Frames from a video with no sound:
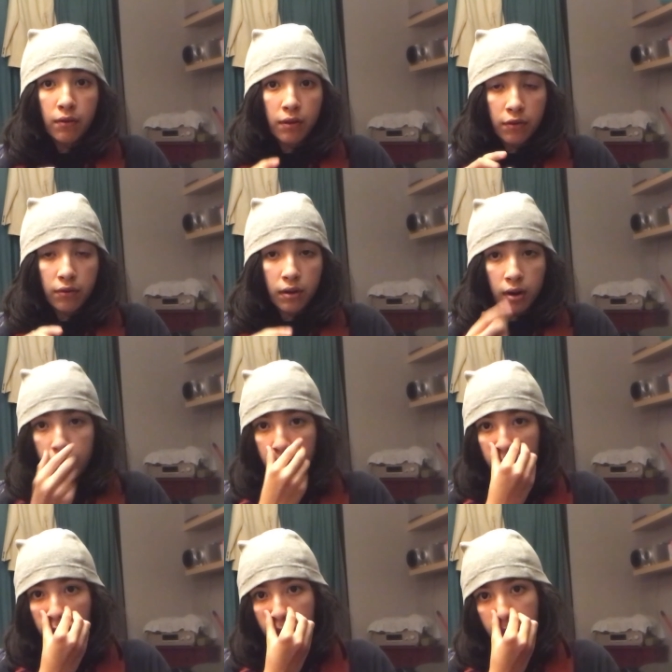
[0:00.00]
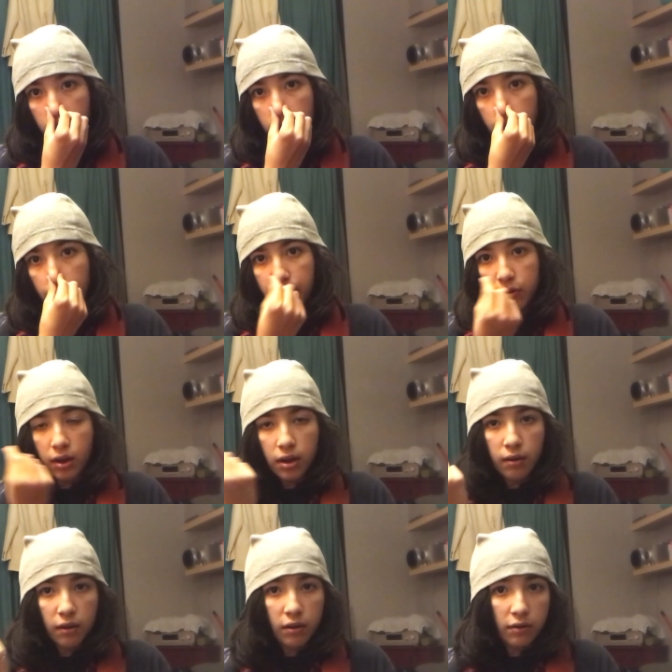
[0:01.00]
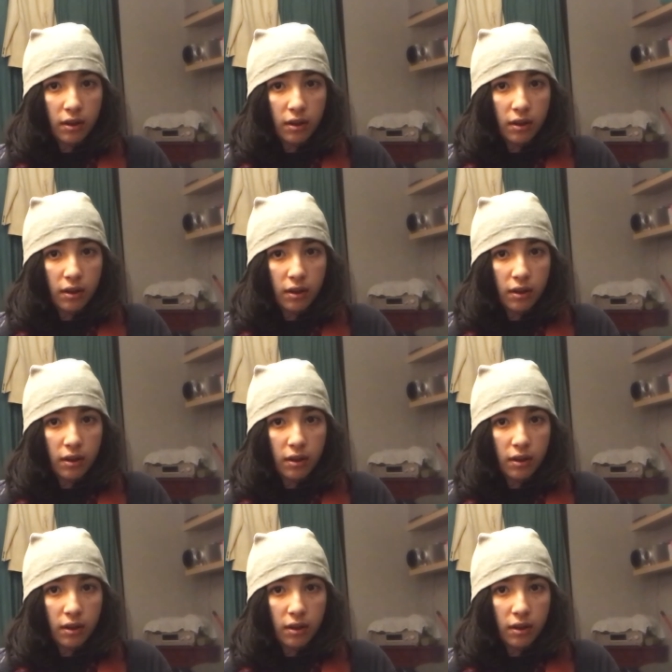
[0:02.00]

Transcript: this one, I'm gonna be pretty upset because